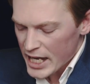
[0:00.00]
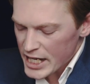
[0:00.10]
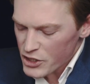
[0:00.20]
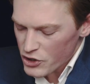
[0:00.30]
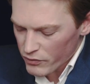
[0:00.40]

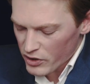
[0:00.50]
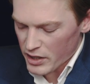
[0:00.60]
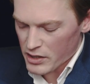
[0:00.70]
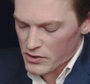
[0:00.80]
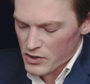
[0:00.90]
Each of
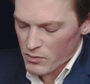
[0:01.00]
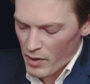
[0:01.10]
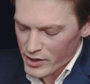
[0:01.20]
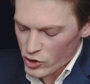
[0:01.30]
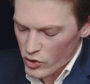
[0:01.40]
these
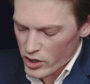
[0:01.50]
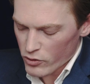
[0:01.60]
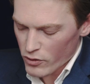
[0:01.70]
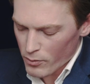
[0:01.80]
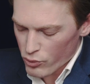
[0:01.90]
may
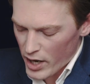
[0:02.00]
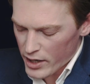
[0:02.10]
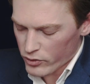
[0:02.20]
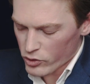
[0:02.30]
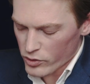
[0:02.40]
trigger a
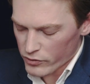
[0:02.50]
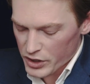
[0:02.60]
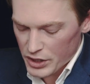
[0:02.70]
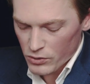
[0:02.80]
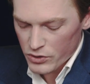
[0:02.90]
breakthrough of
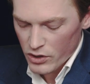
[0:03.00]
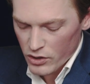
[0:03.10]
guilt,